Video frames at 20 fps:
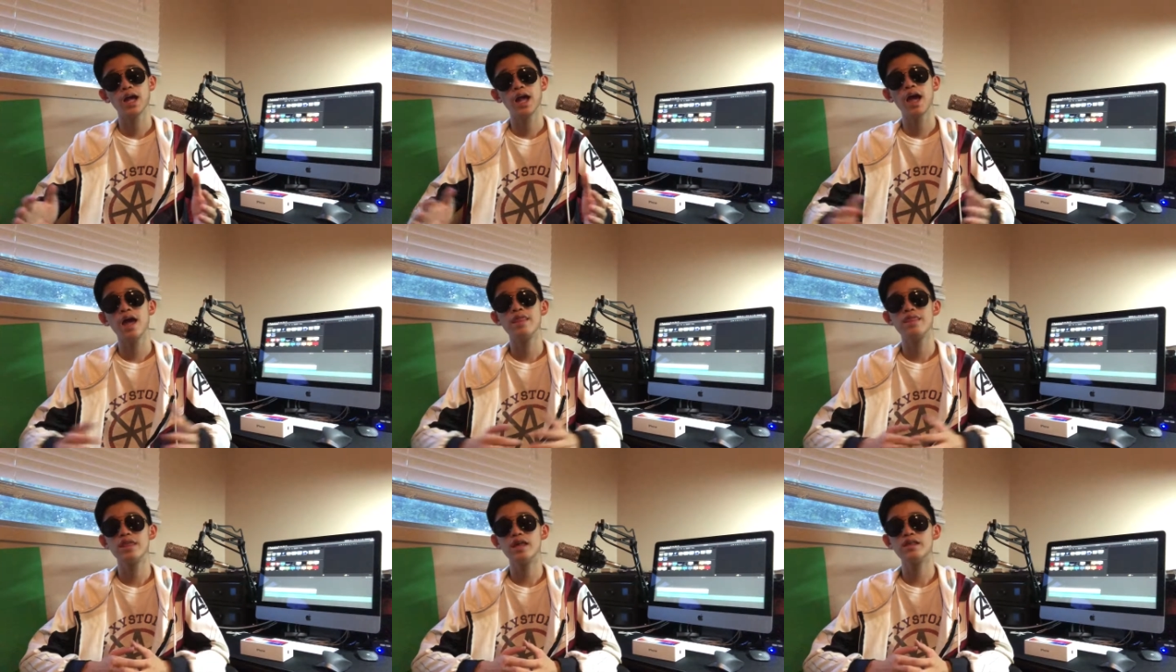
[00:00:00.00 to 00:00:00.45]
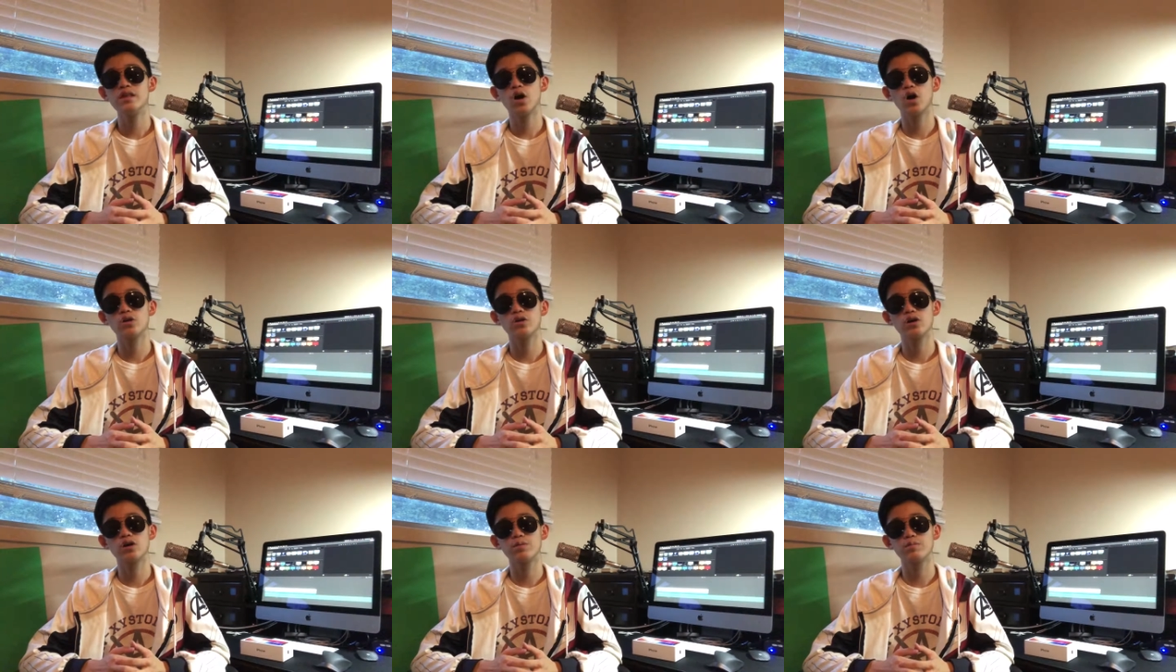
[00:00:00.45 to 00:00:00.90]
And then I'll
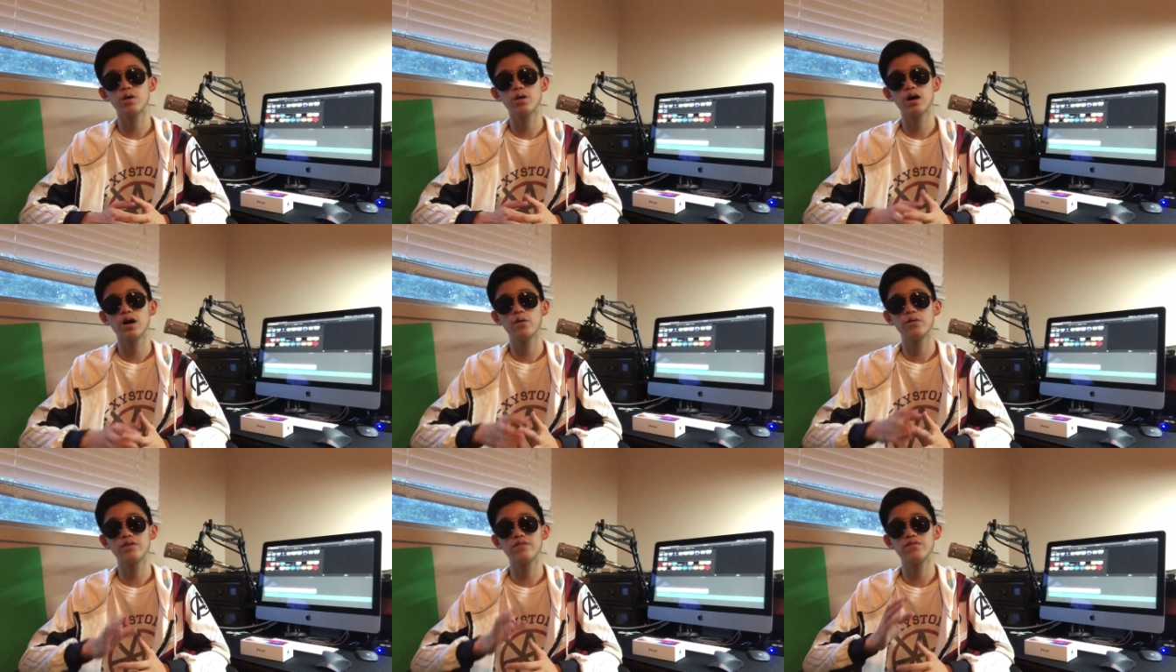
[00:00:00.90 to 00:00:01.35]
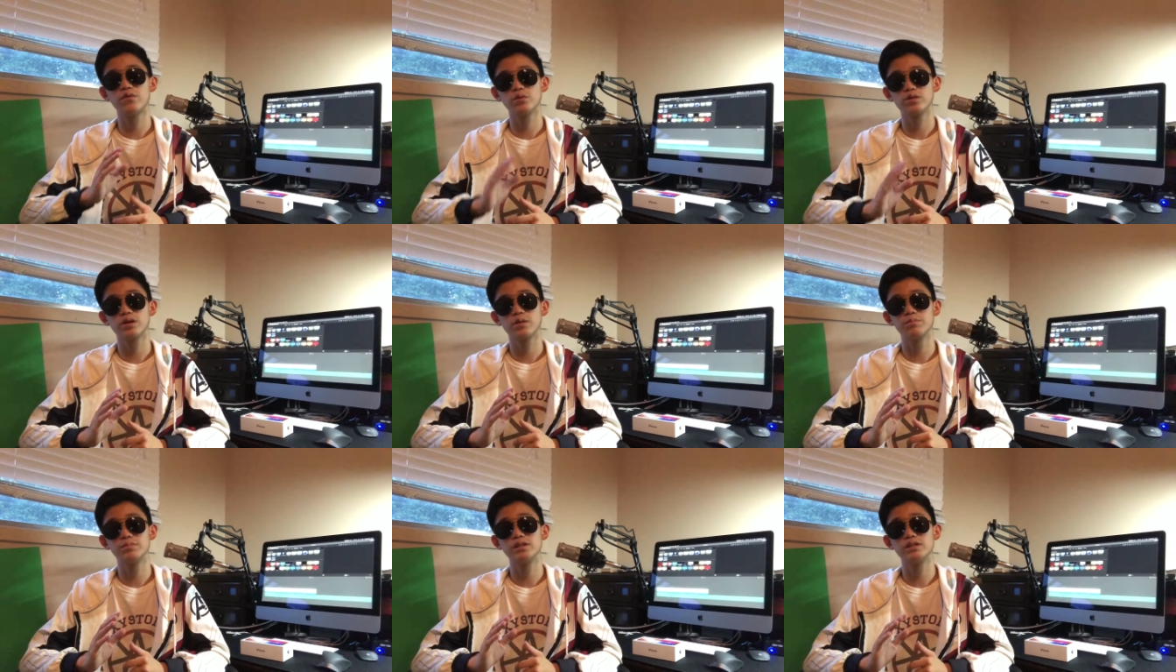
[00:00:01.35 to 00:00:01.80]
talk about how the phone
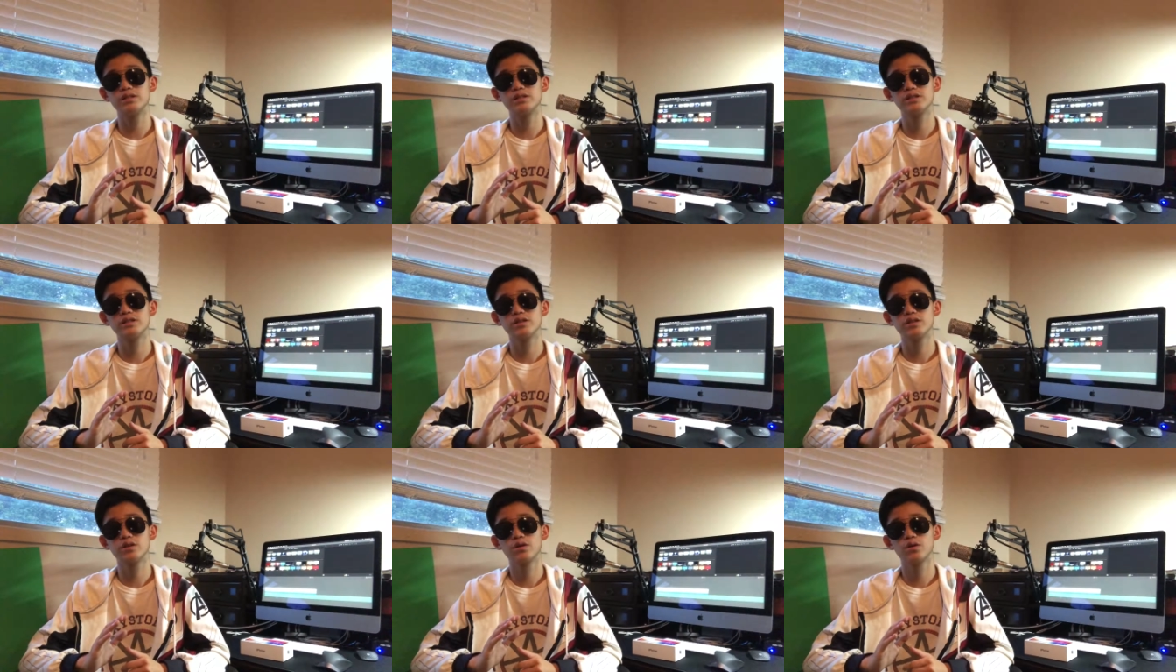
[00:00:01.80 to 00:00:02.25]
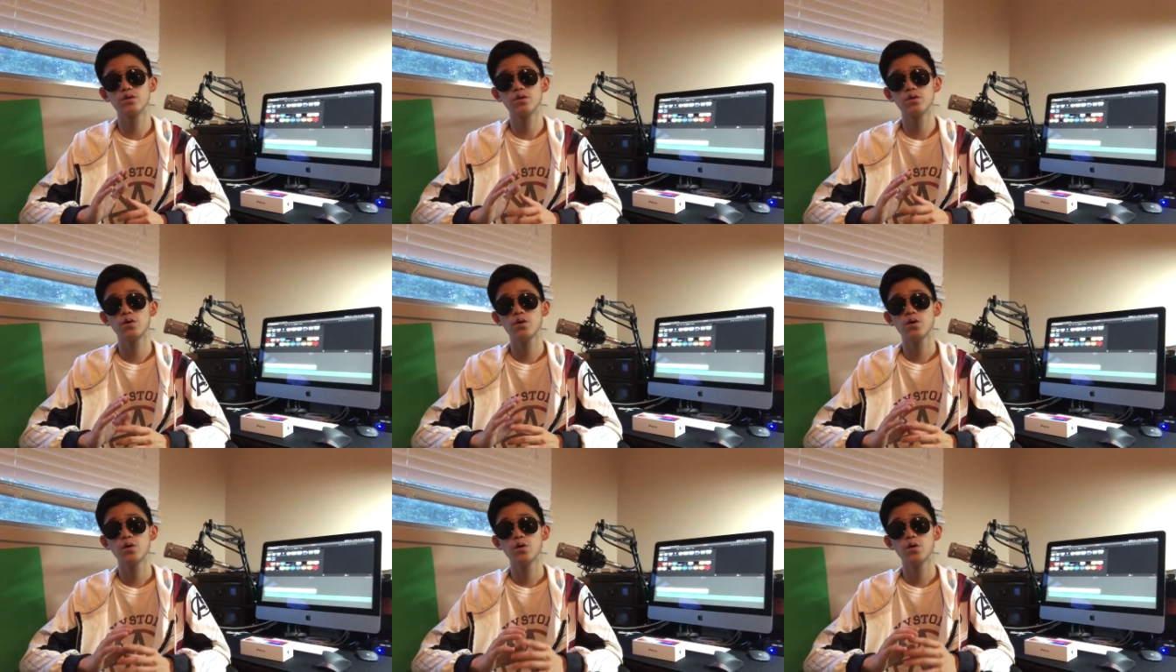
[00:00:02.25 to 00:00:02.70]
competes
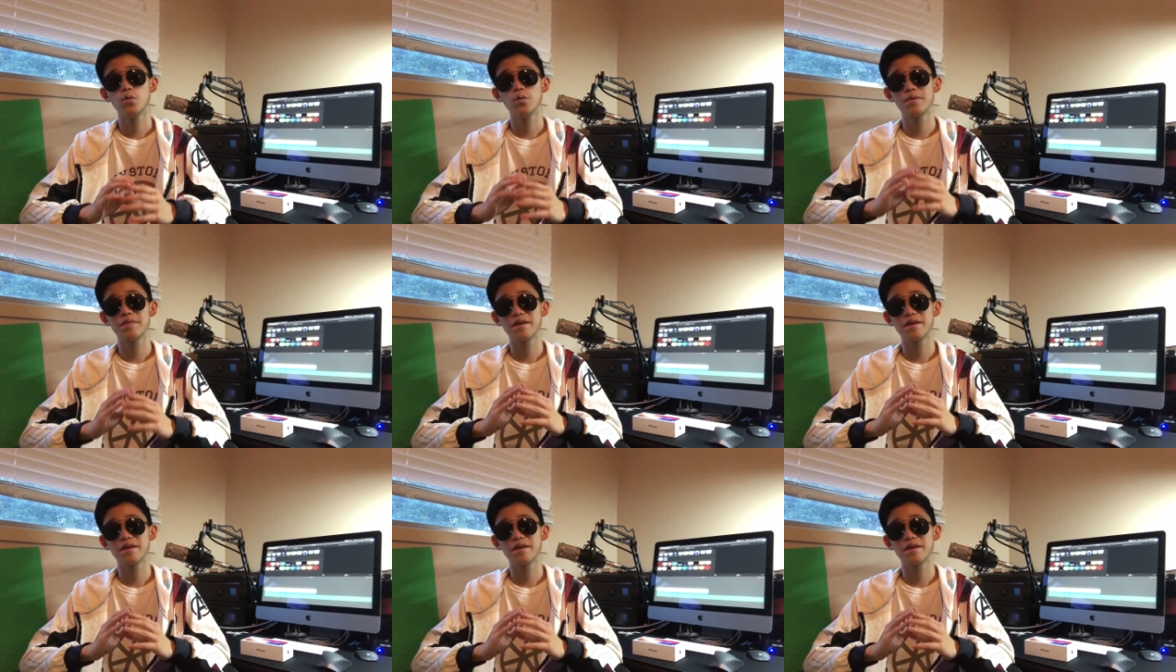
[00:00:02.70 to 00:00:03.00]
with